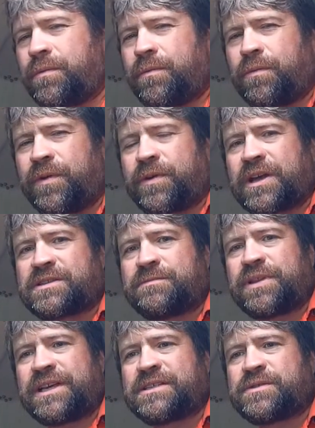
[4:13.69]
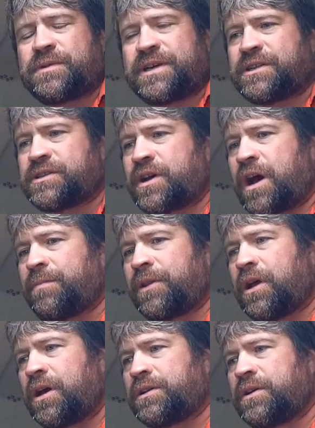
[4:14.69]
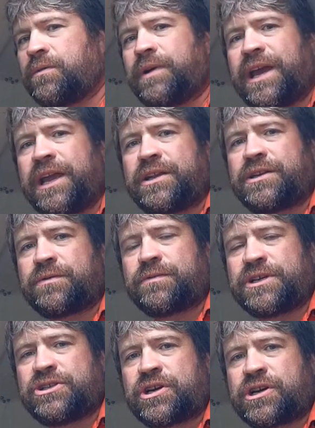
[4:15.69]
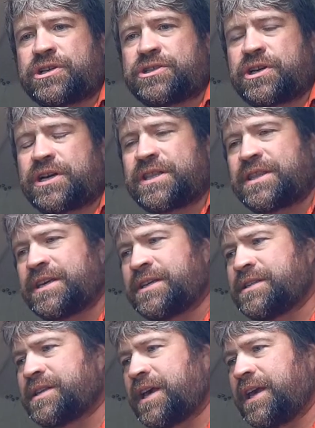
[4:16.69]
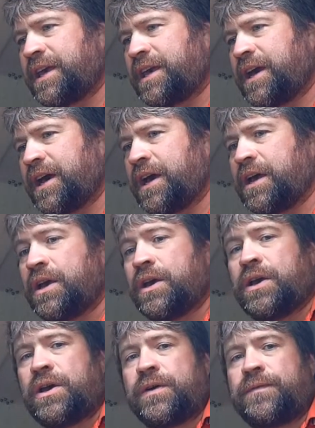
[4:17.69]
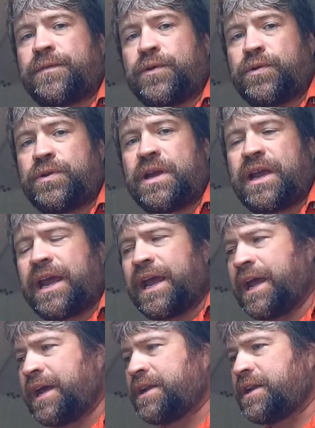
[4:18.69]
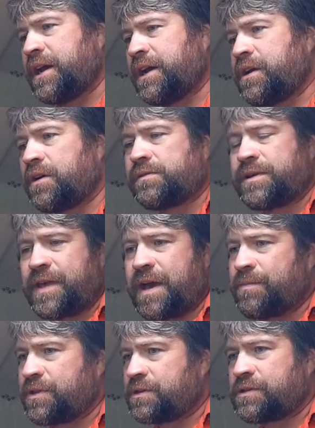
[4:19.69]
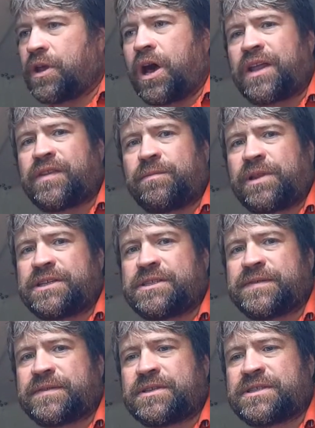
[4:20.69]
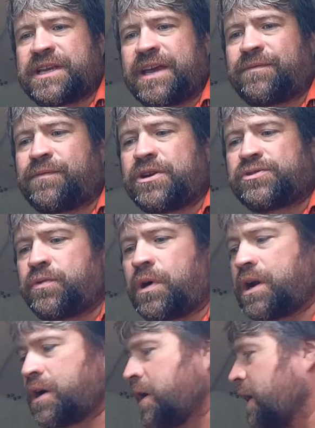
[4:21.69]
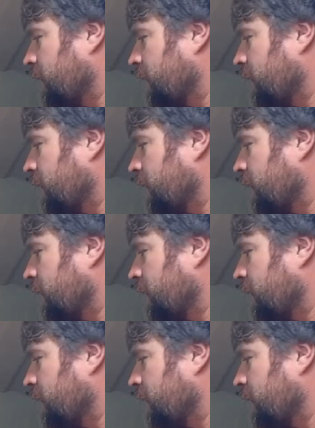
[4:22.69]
We've got some places we can stop along the way to recharge on things like food, and not only that, but there's lots of places for us to get fresh water.